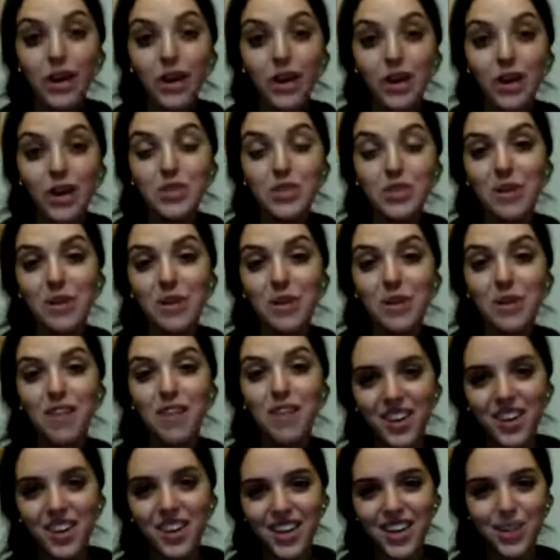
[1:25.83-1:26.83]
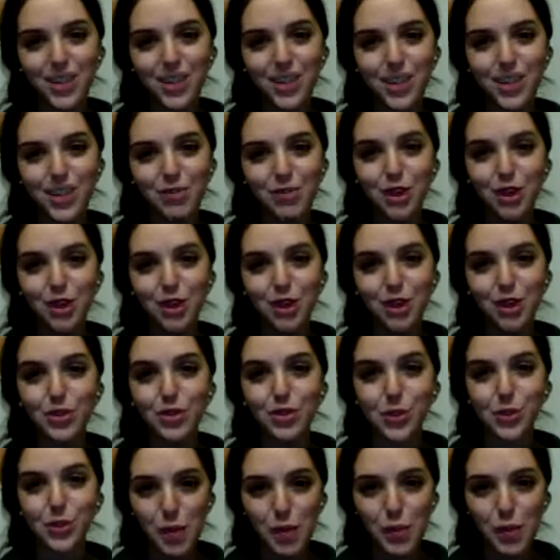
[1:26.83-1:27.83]
So I founded an initiative called the
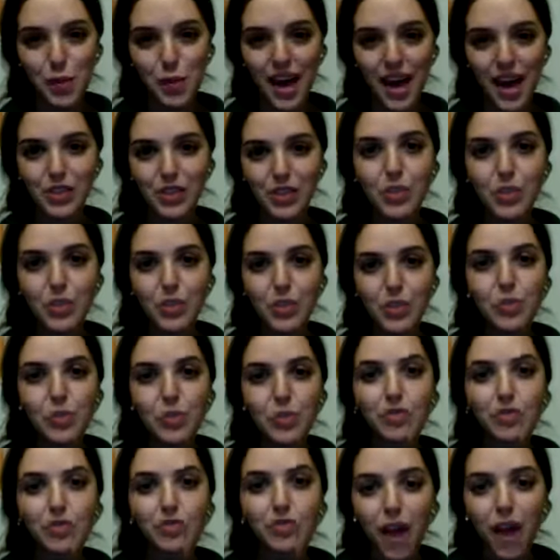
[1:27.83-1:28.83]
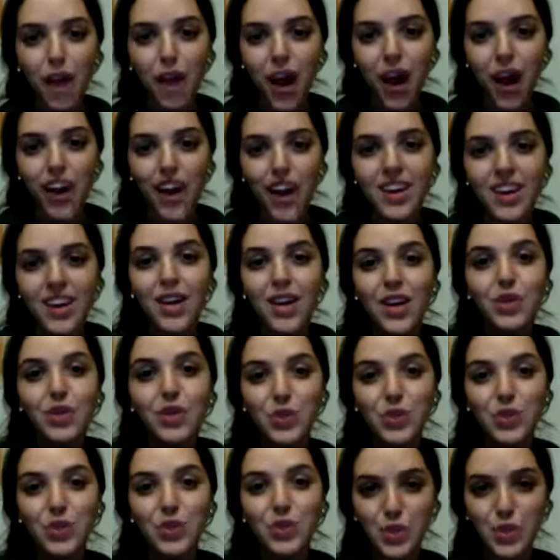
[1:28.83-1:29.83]
School Bag to provide
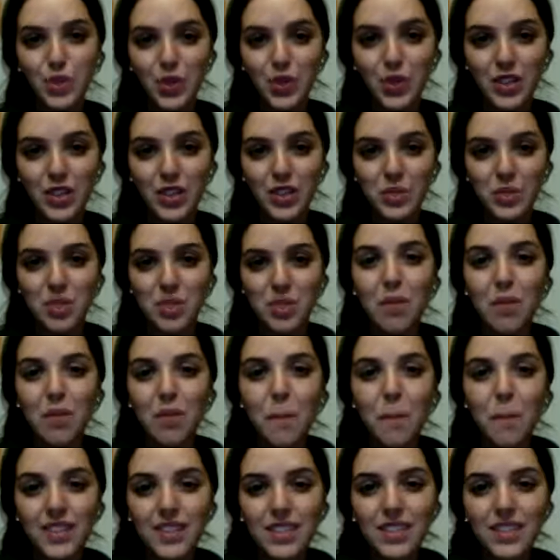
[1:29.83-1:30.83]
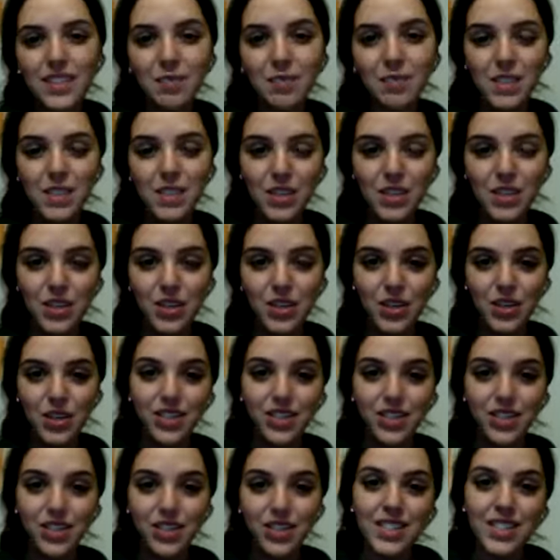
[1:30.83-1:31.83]
students with the basic
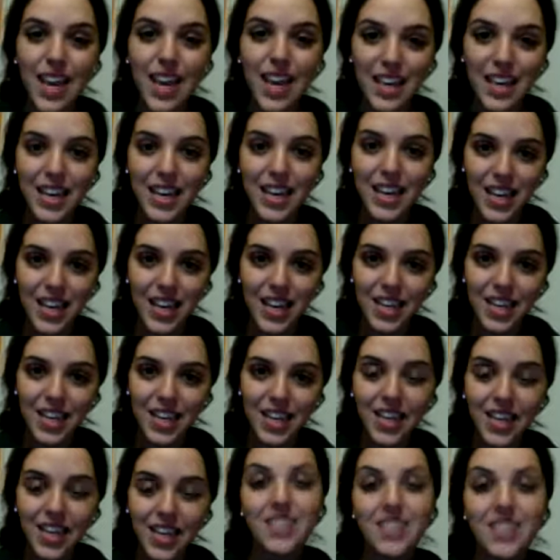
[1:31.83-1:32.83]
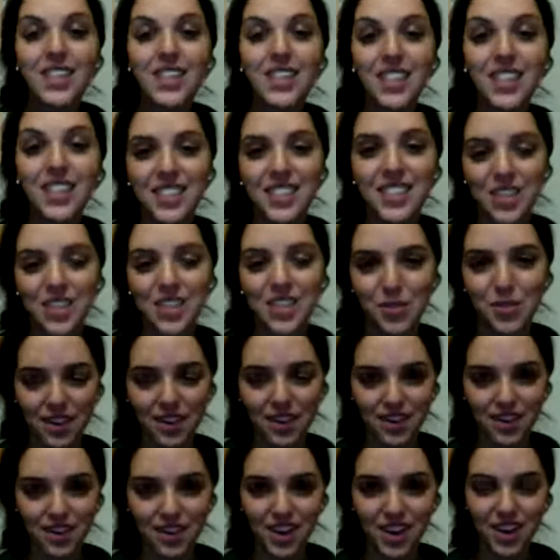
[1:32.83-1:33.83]
materials they need to continue their
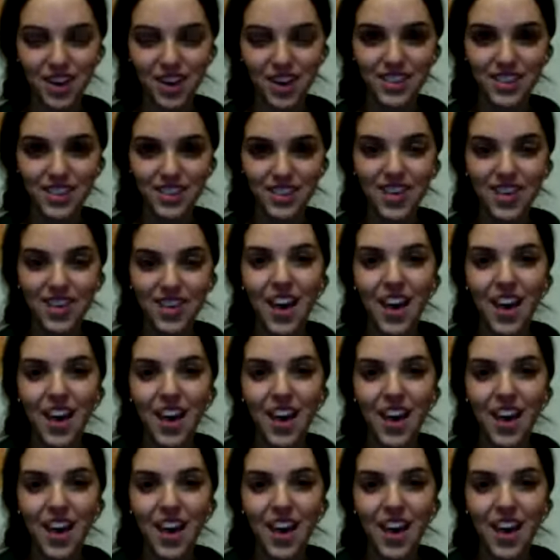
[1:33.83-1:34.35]
studies.